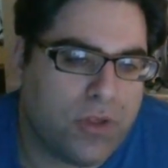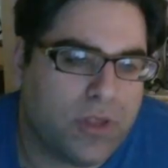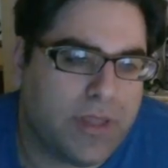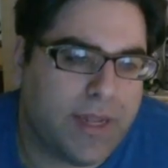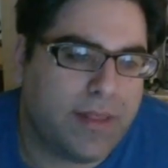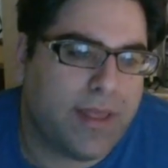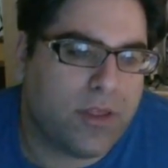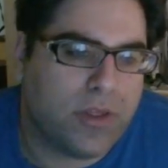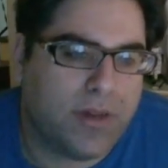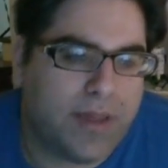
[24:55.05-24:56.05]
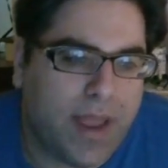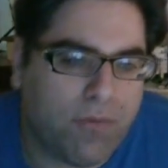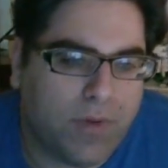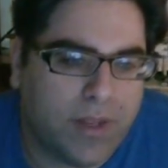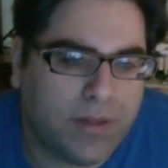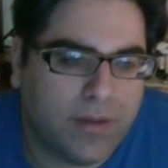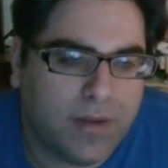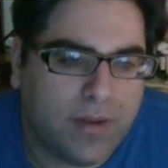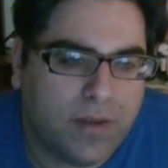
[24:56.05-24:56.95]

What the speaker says: She stated that she did not read